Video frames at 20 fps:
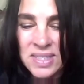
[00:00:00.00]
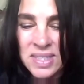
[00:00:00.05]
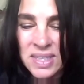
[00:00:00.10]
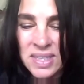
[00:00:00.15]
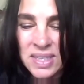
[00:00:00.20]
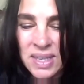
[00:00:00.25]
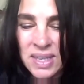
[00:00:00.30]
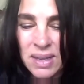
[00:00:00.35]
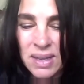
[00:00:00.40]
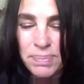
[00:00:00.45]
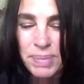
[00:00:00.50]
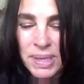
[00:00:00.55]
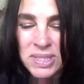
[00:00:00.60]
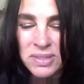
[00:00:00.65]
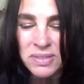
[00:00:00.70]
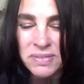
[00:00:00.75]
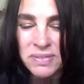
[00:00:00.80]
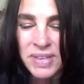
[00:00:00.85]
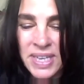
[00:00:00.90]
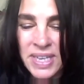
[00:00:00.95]
it's in uh,
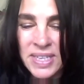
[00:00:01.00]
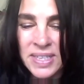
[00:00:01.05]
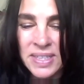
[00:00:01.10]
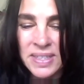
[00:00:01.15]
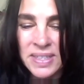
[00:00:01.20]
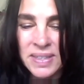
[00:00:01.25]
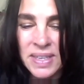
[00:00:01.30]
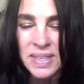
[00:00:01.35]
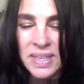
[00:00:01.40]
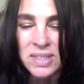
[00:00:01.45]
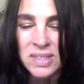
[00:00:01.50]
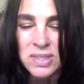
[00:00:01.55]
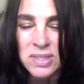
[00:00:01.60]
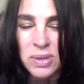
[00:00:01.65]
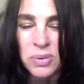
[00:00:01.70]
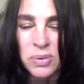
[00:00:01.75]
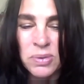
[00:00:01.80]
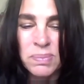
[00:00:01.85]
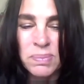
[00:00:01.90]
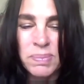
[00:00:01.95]
Pennsylvania, and
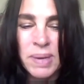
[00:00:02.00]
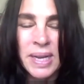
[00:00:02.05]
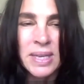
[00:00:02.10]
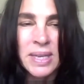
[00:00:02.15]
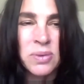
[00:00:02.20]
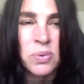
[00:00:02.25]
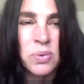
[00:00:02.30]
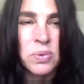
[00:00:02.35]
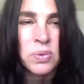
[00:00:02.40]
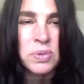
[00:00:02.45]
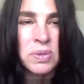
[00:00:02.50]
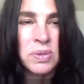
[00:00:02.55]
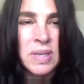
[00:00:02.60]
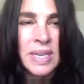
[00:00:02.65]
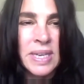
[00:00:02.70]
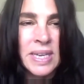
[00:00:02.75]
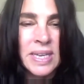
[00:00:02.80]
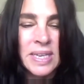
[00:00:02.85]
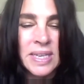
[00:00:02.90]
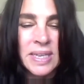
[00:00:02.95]
it's owned by an
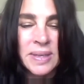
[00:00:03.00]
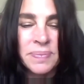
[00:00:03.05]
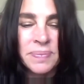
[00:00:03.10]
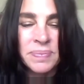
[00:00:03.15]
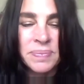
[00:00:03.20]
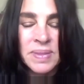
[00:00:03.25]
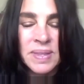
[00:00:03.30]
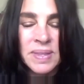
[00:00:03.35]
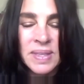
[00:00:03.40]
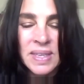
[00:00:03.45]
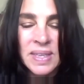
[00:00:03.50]
older lady,